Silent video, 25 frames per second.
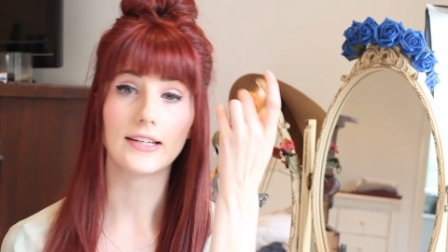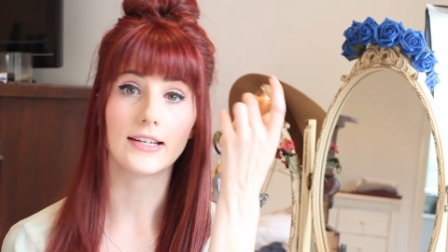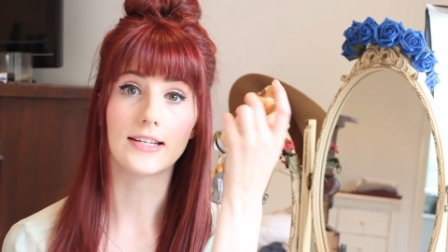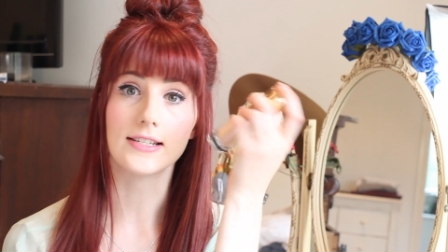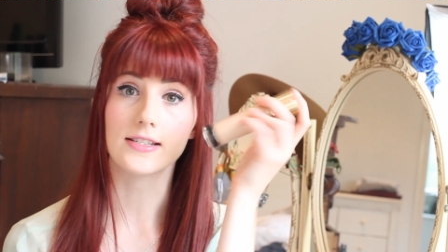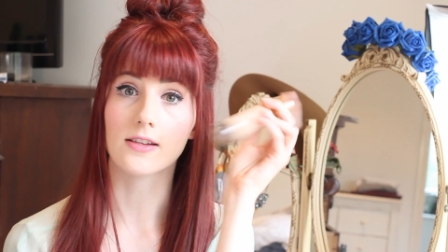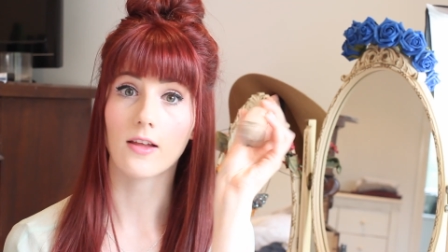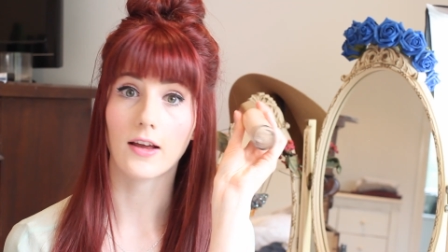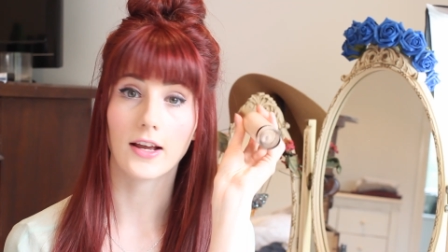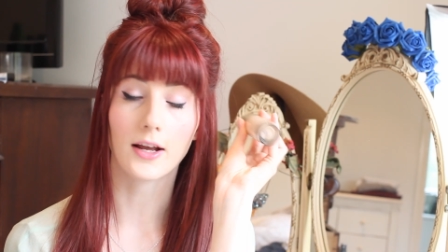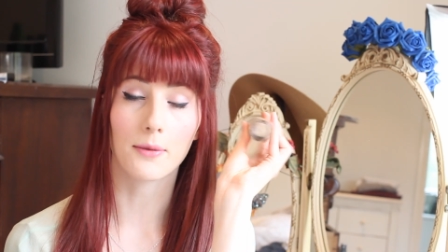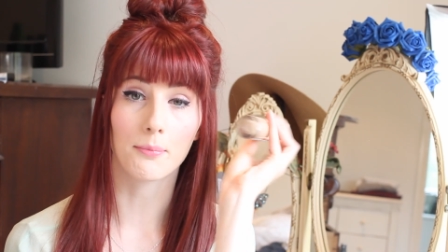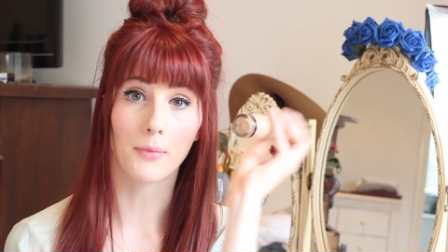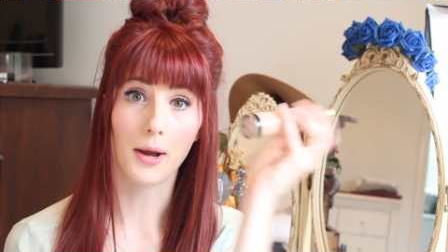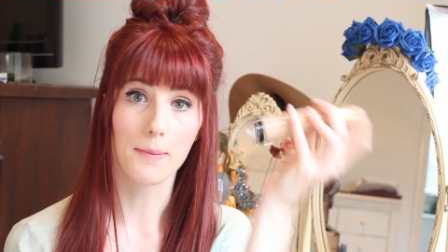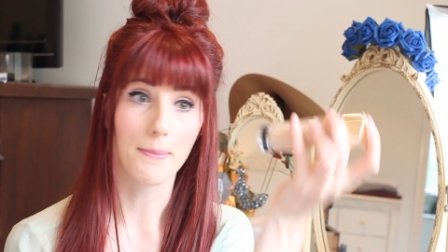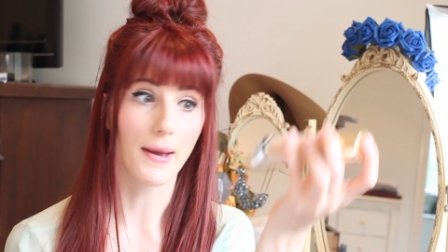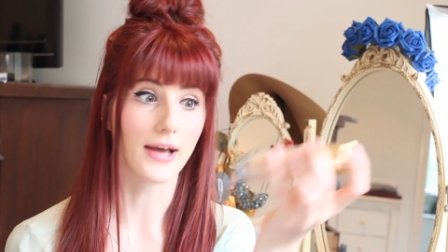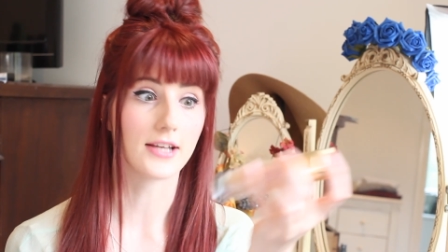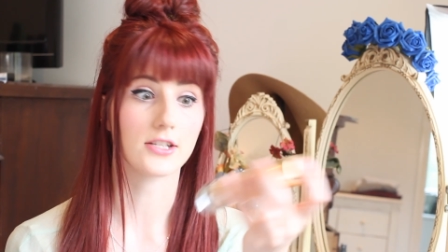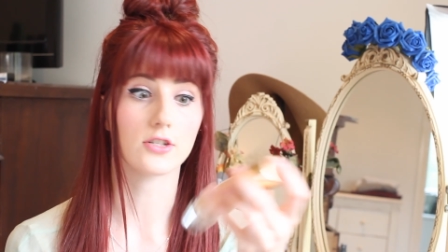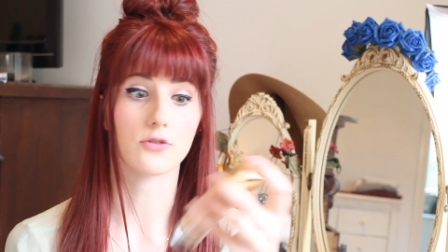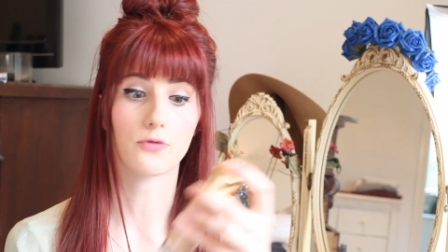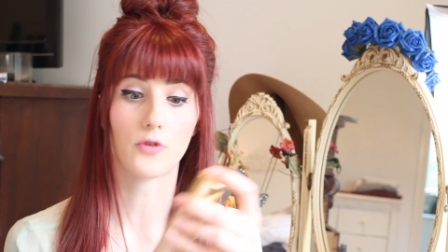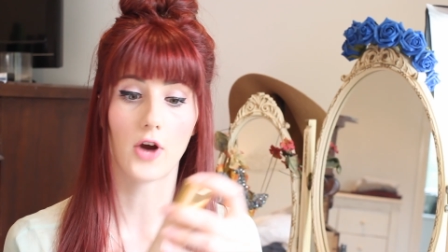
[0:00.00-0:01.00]
is like my
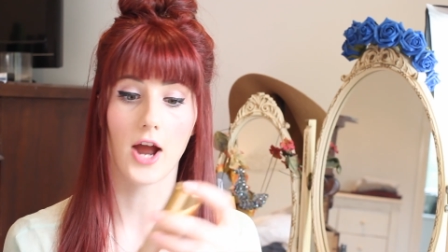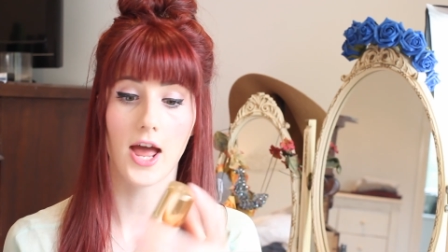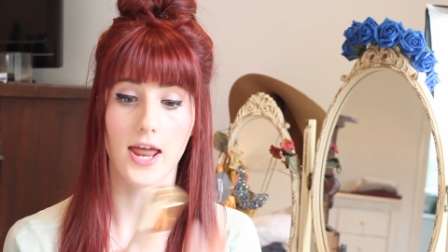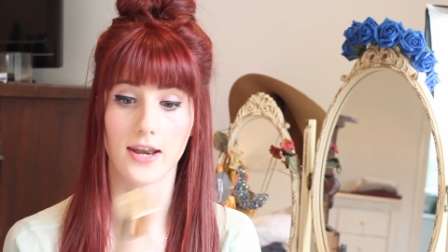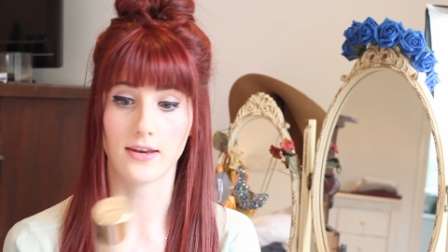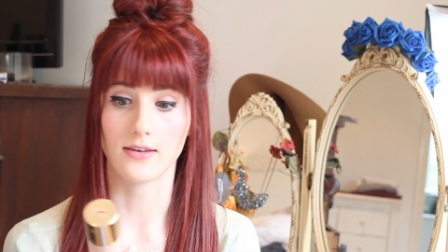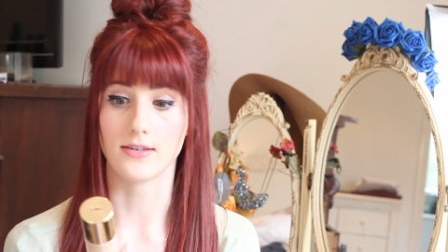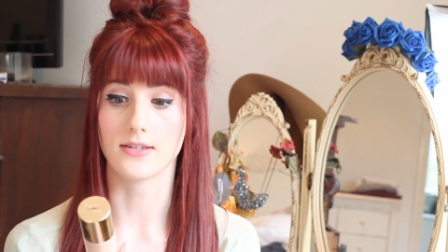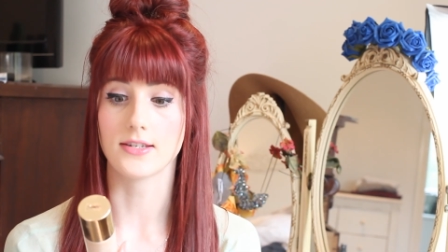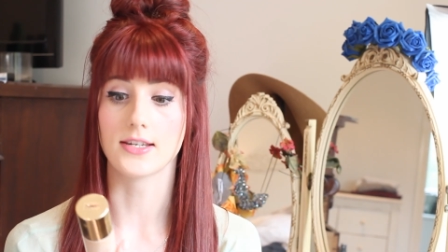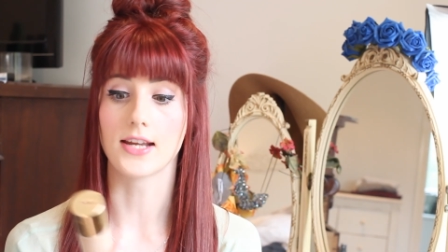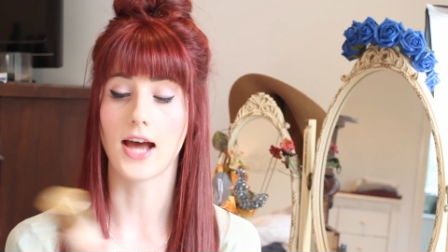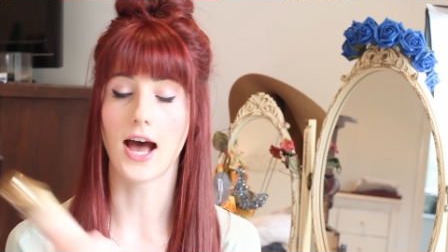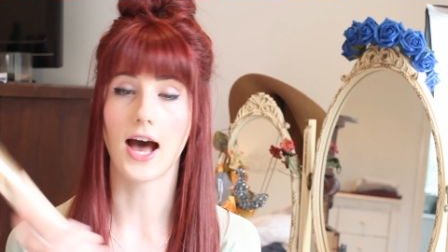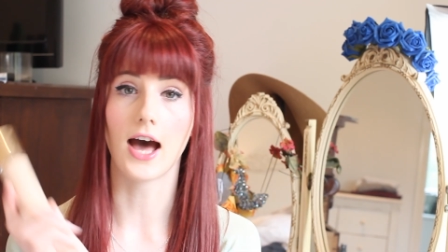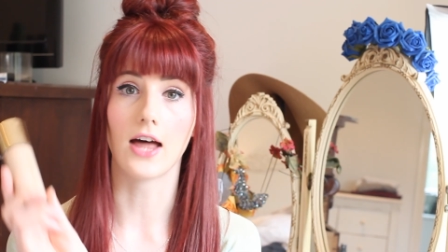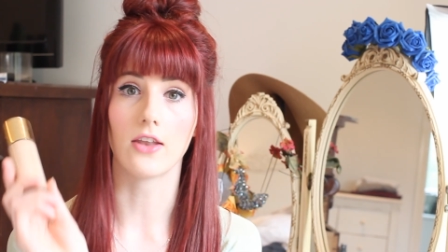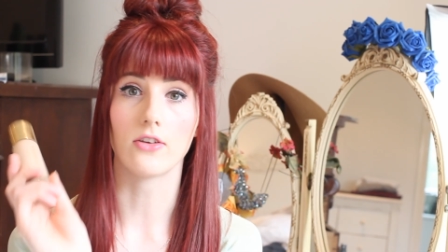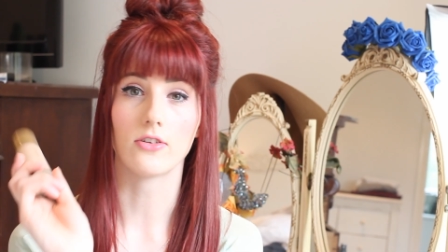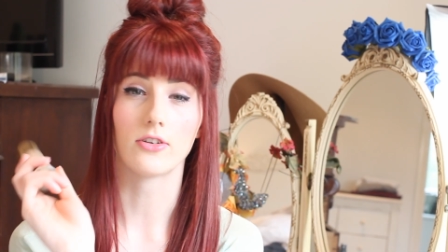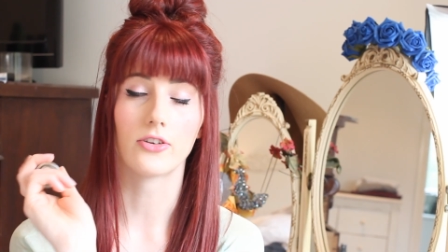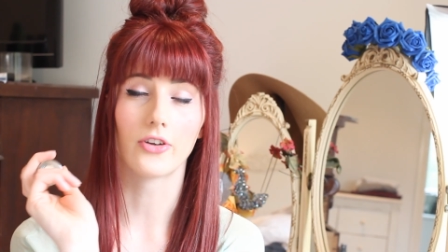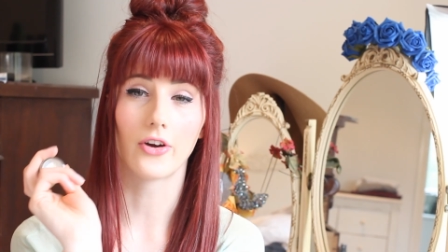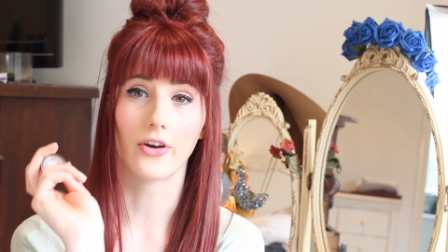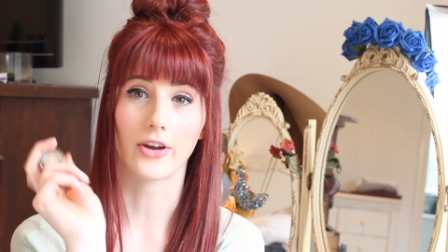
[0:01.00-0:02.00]
best friend
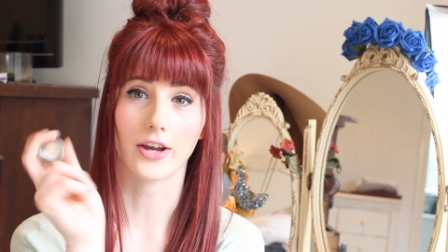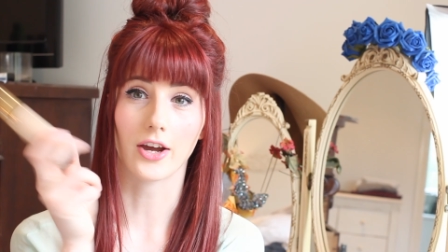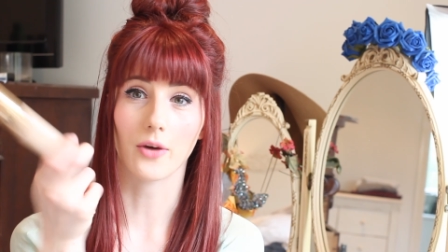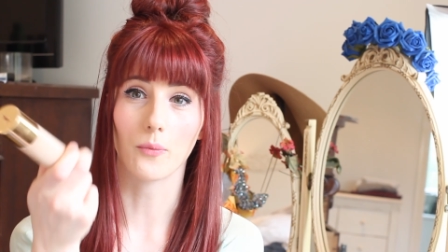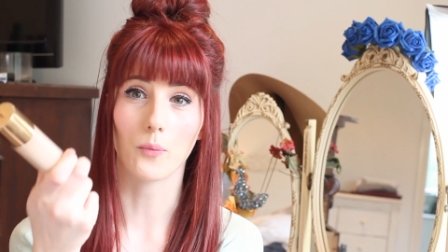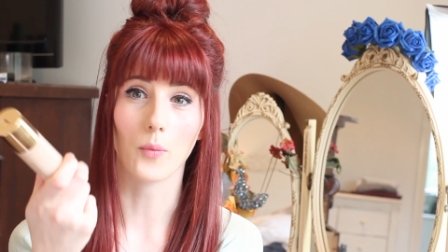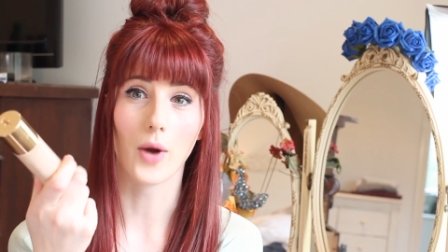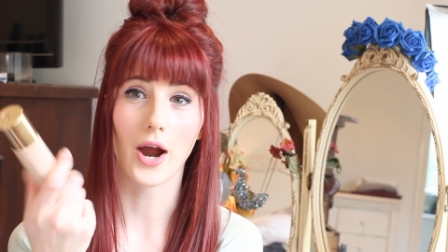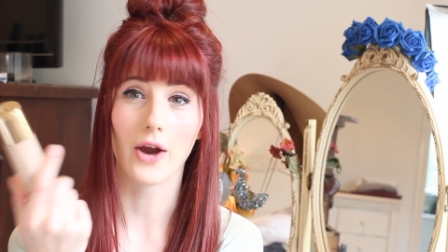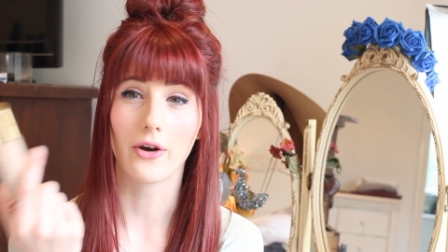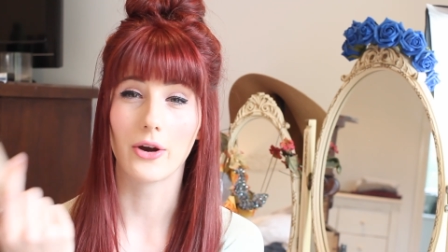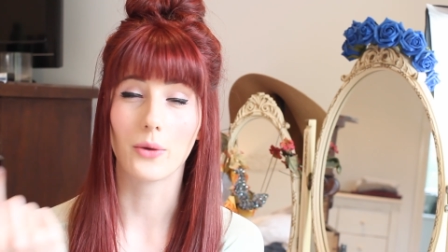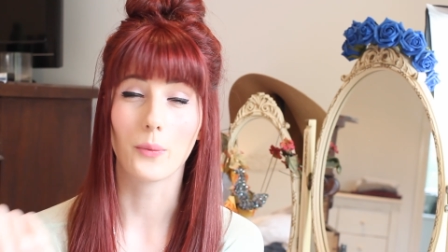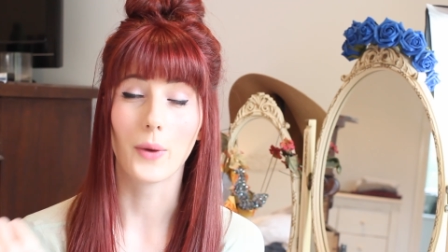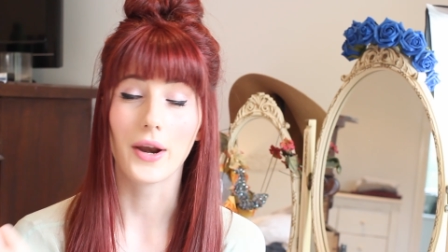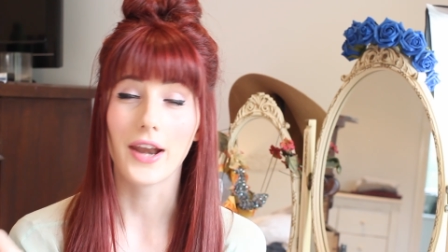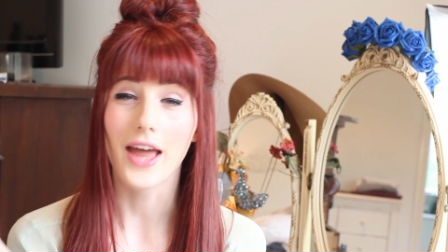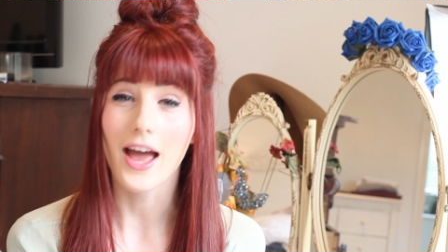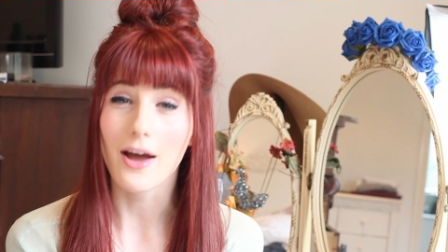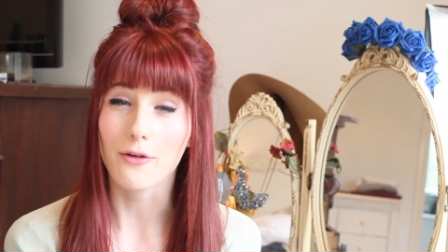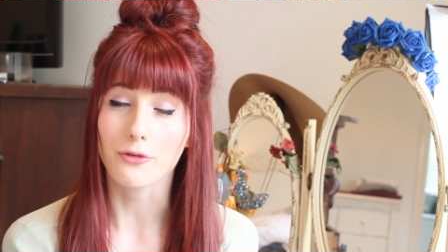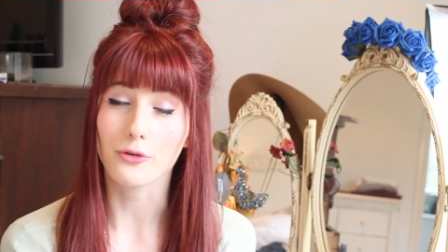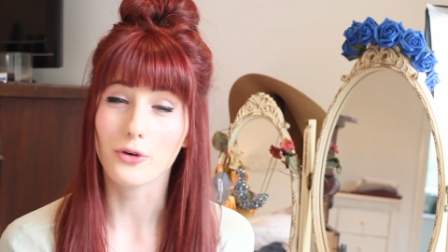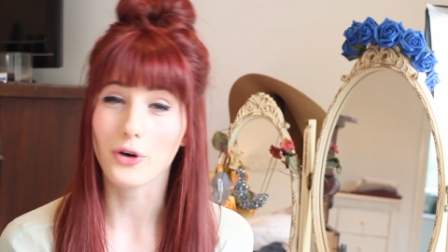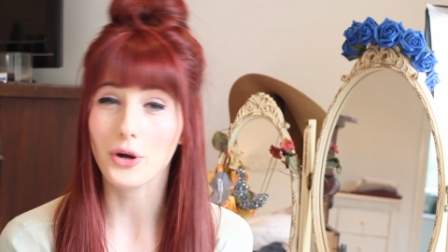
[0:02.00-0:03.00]
and I can wear it
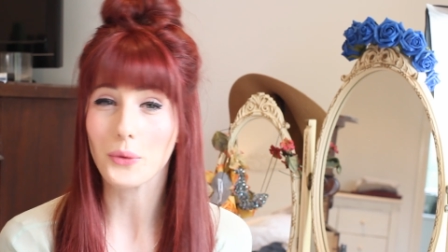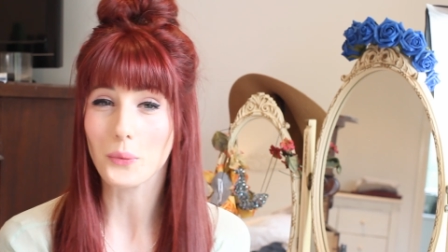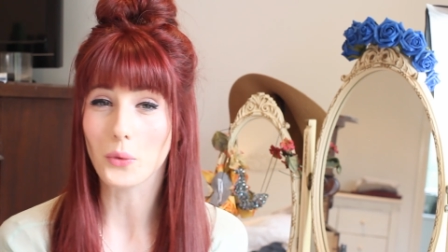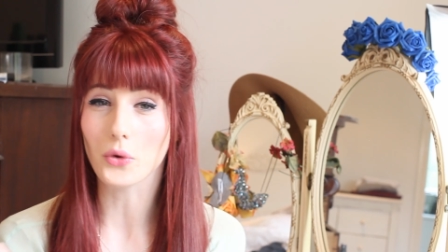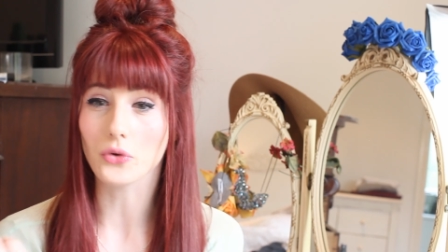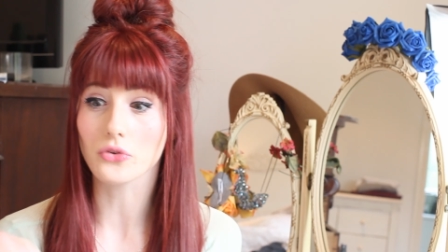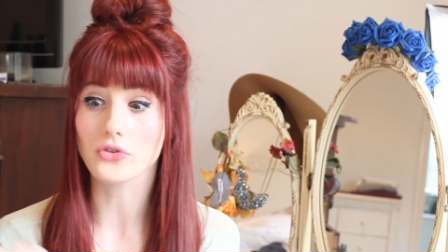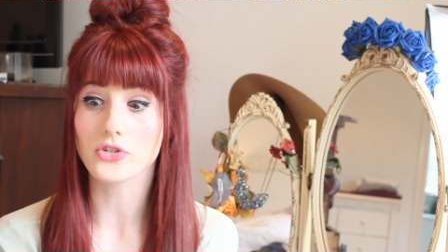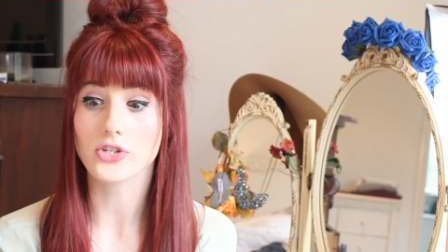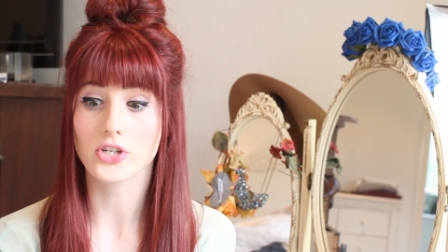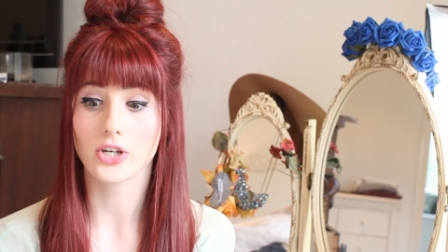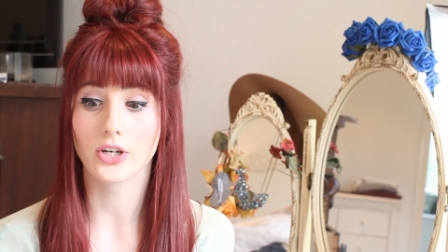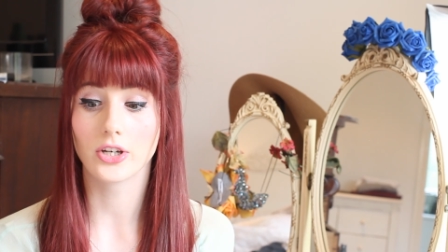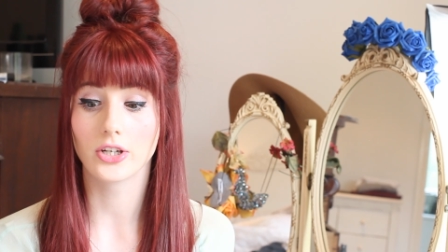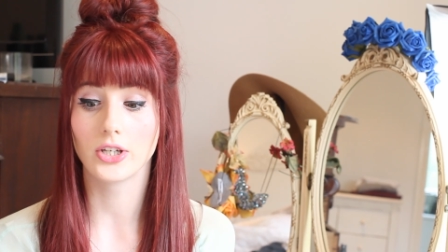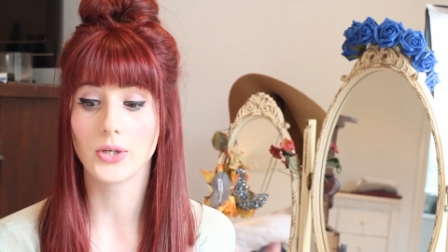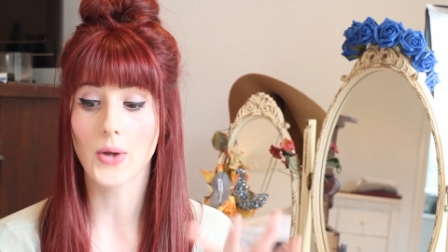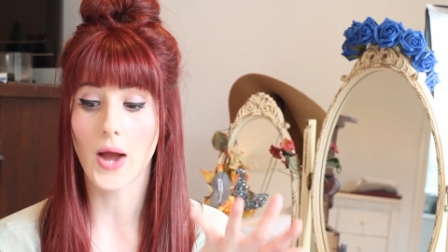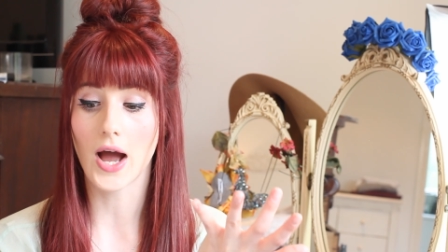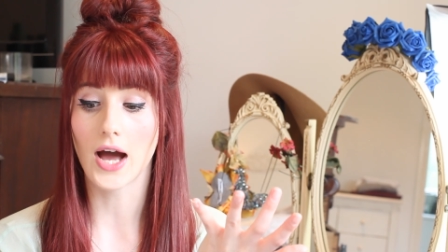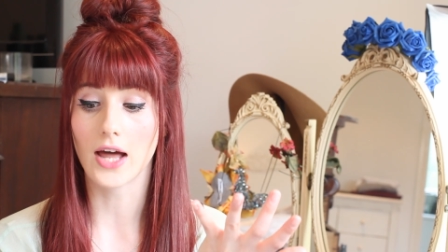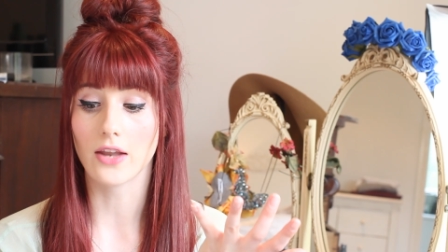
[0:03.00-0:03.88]
whenever I want to,